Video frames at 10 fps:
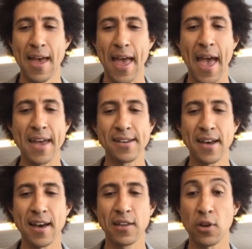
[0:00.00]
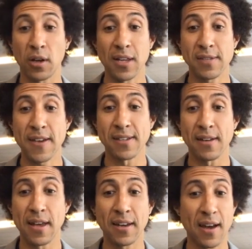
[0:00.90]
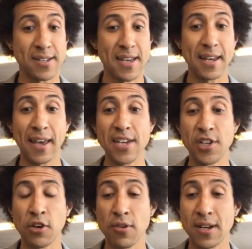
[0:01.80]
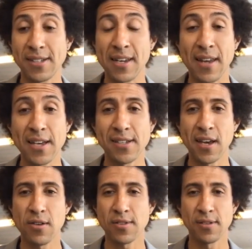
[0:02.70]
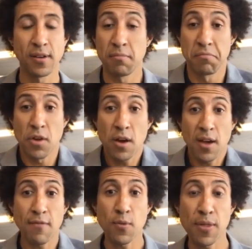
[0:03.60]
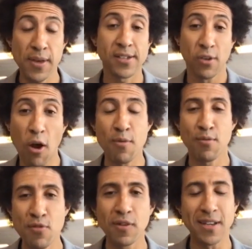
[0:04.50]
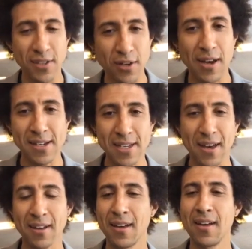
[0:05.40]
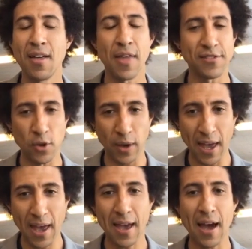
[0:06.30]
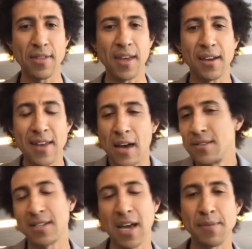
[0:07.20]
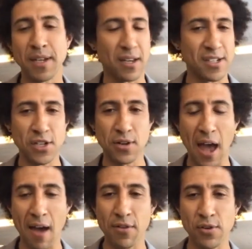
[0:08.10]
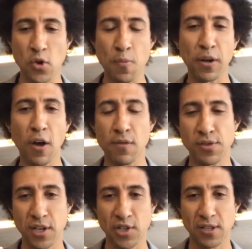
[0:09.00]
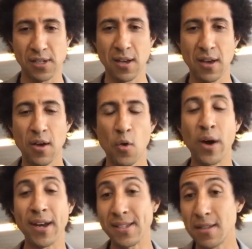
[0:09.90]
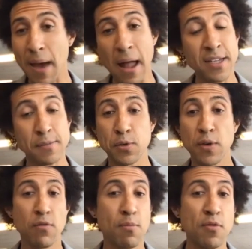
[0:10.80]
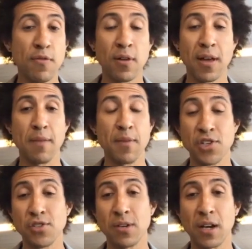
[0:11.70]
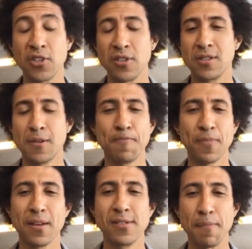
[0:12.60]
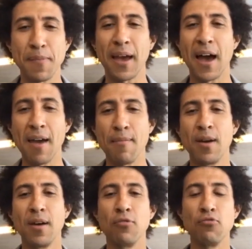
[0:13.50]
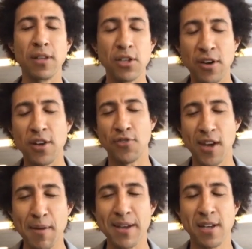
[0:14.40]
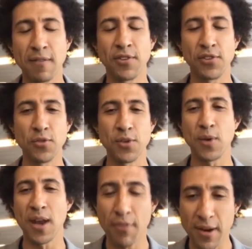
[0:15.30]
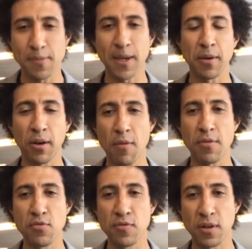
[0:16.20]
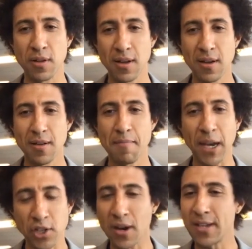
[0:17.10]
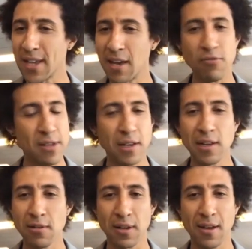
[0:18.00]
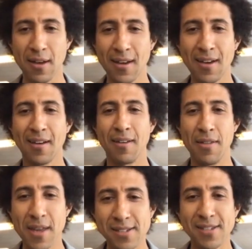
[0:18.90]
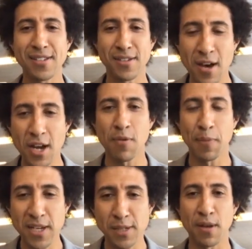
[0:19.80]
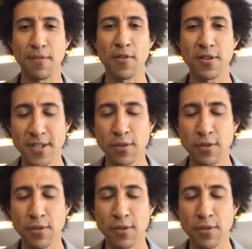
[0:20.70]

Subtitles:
And look, let's face it, I say engaging critics and naysayers, not everyone thinks carbon removal is a good idea. That's okay. I think now's the time to continue to have those open conversations. What is the balance between removal and emissions reductions? Something I am really trying to train myself to do is whenever I speak about carbon removal, make sure I say really clearly, this is not a replacement for CO2